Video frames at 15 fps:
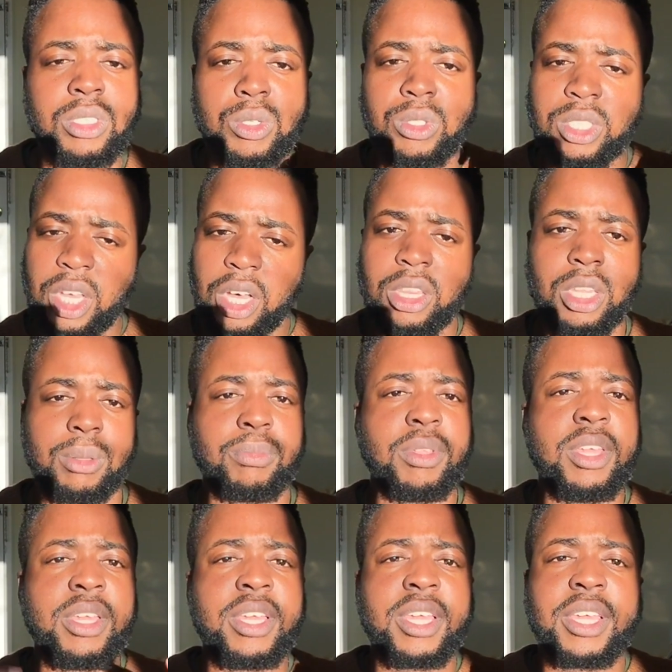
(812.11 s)
you tell them,
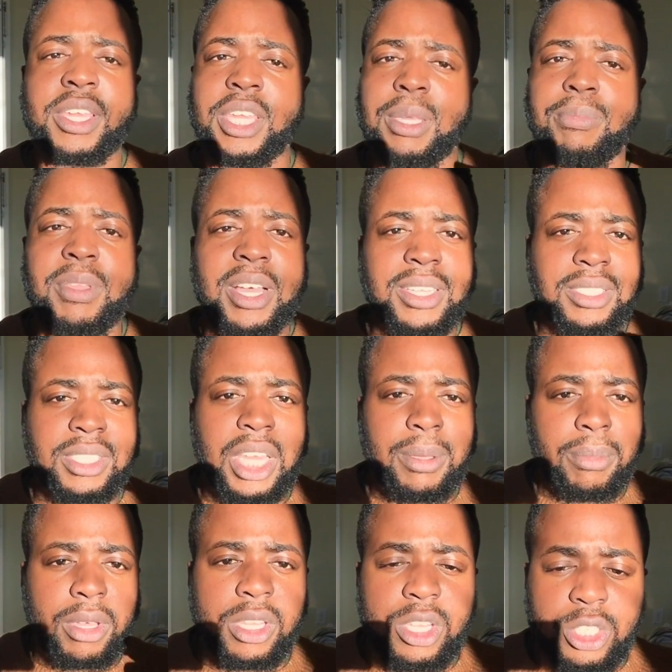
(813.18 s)
keep that
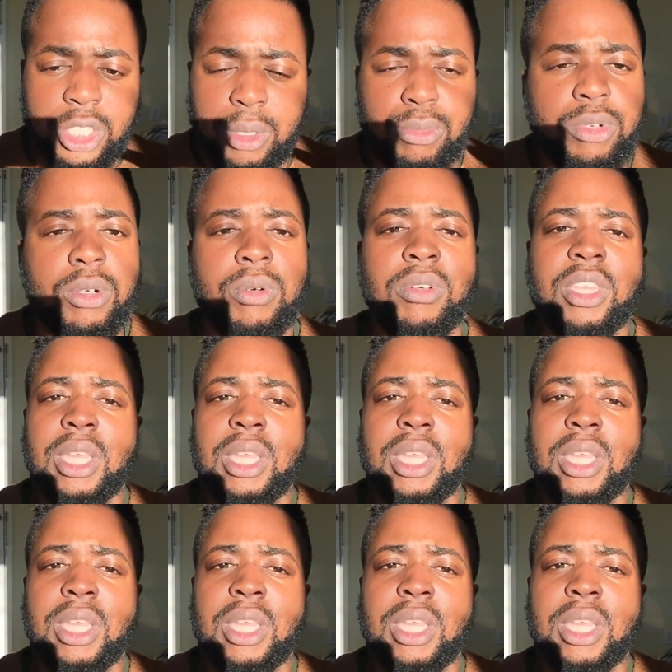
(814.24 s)
same energy, bro.